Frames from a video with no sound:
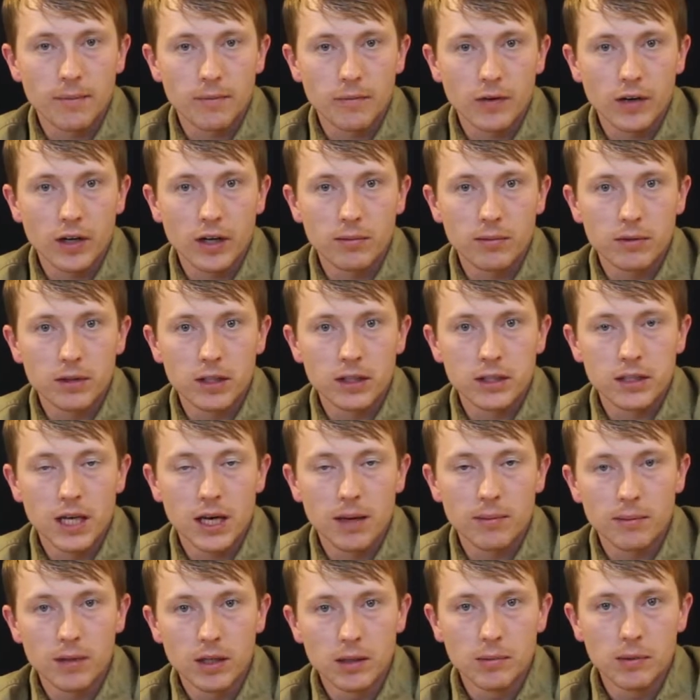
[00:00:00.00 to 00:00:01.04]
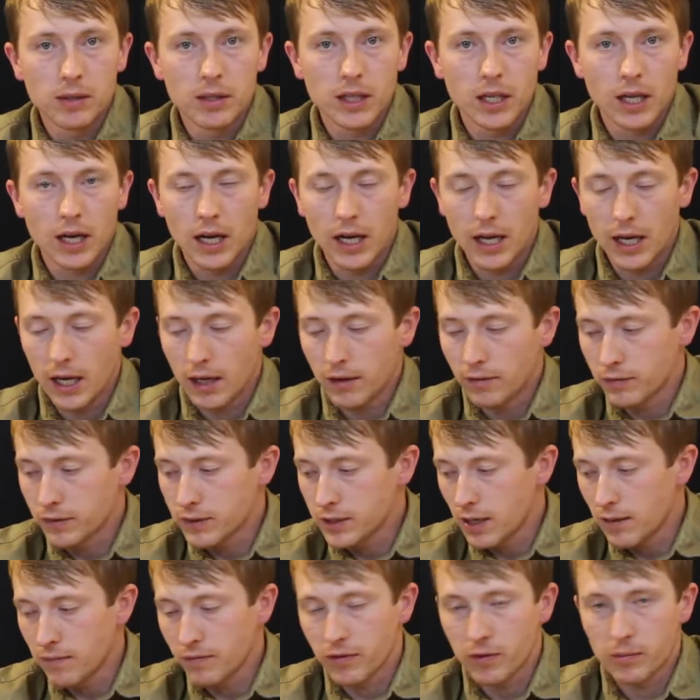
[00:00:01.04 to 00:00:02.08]
frame and the time limit that I have
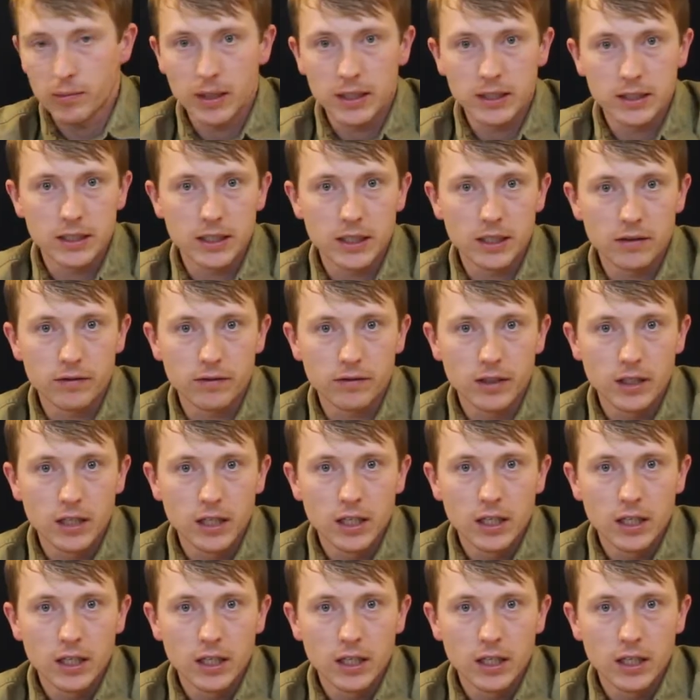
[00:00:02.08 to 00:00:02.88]
set for myself.